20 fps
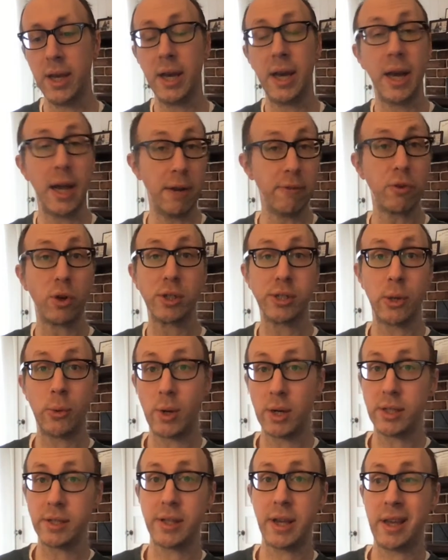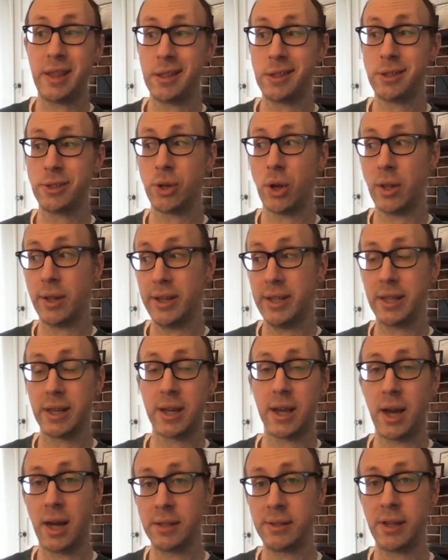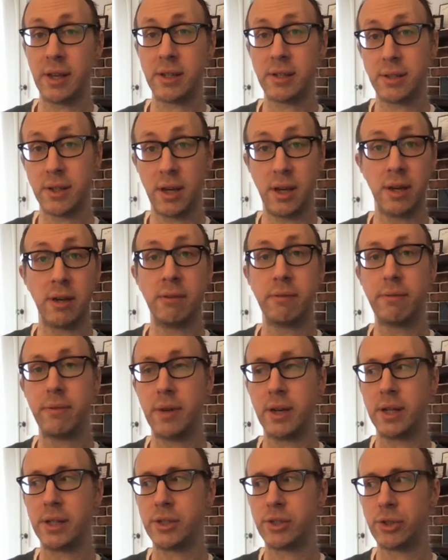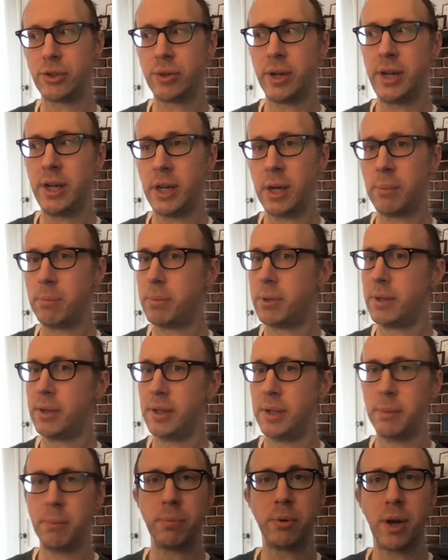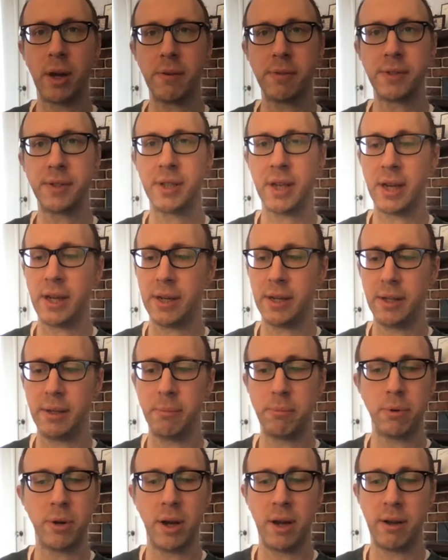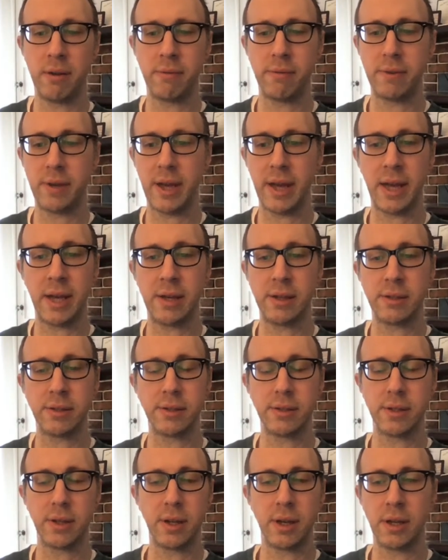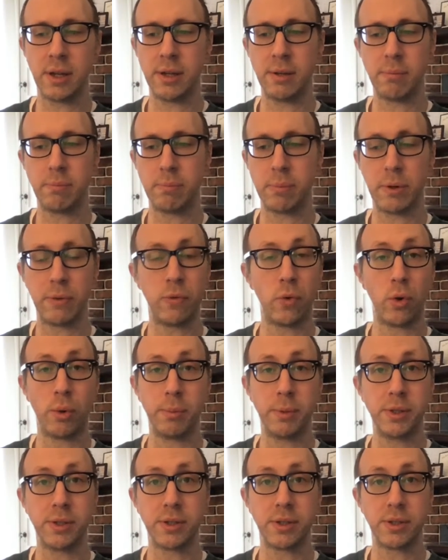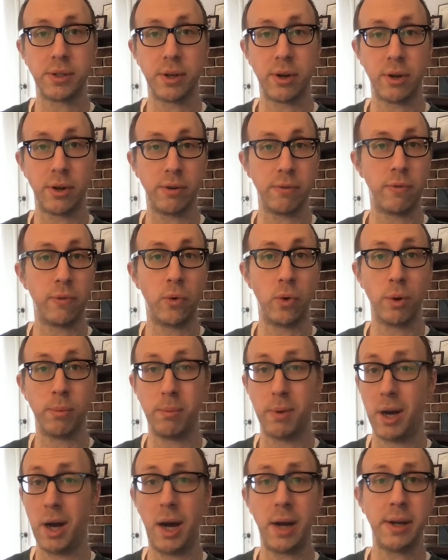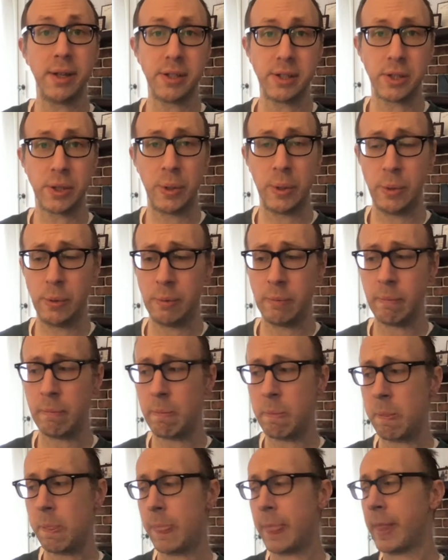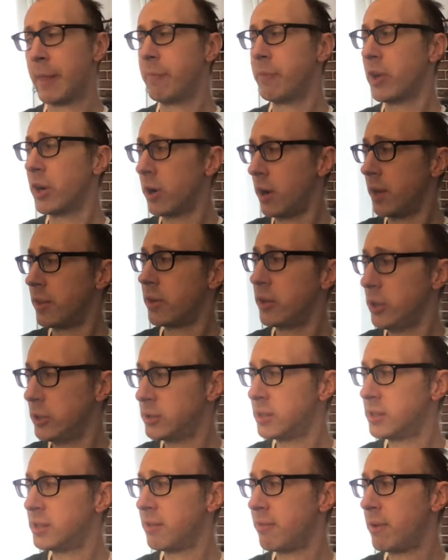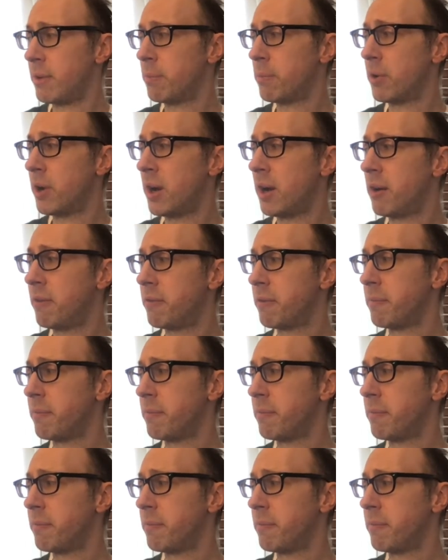And of course, I want to say this is all in the context of a straight up improv set, improv as a performance art form on its own. There are other uses of improv